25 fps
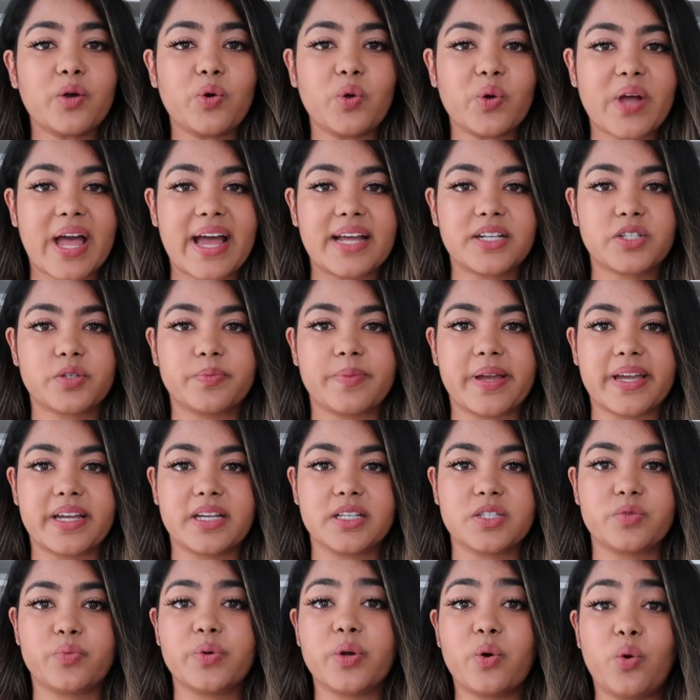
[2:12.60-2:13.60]
all candle
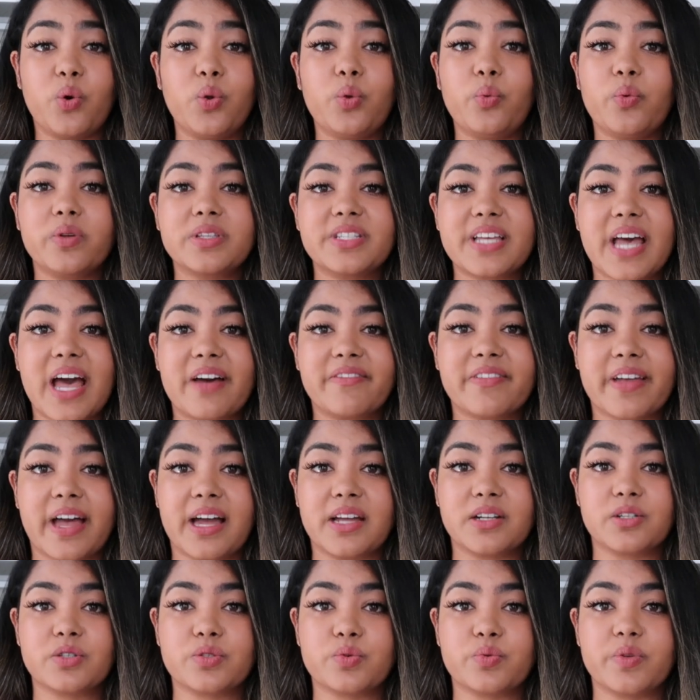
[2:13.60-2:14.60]
makers, we all want to have
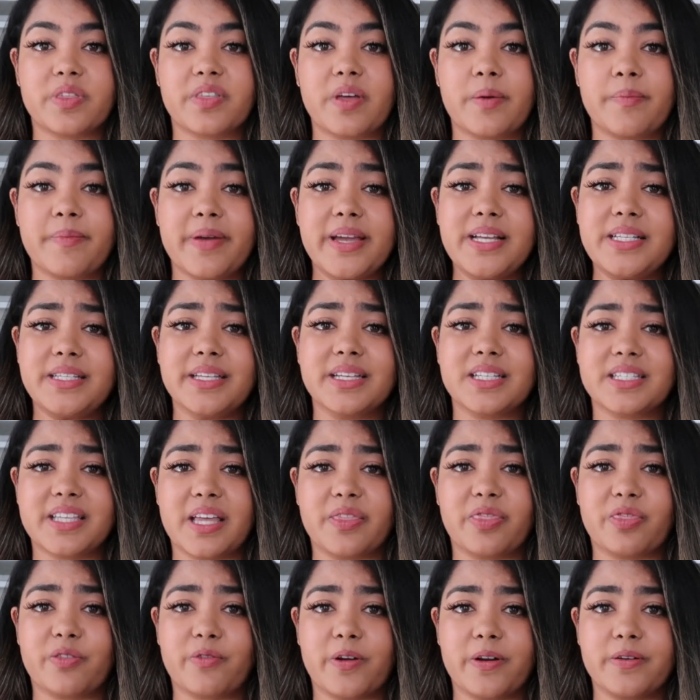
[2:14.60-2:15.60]
candles with amazing
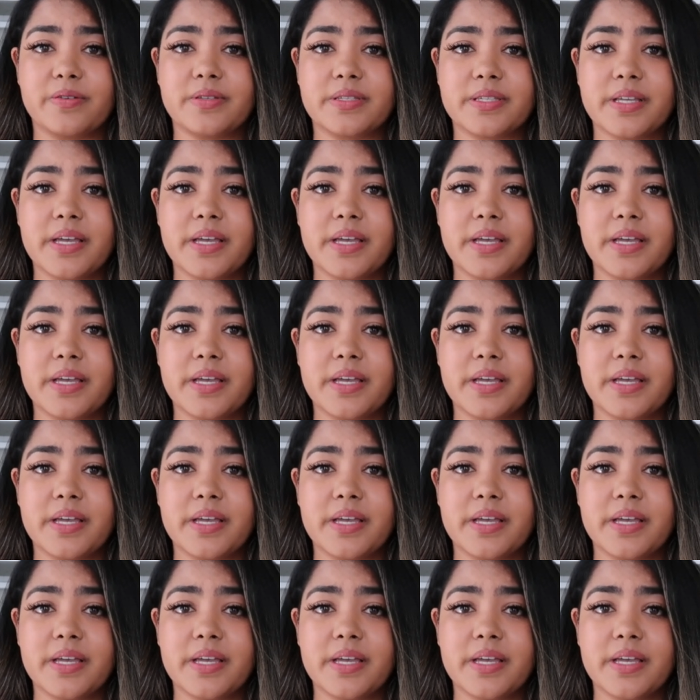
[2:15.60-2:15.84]
scent throws.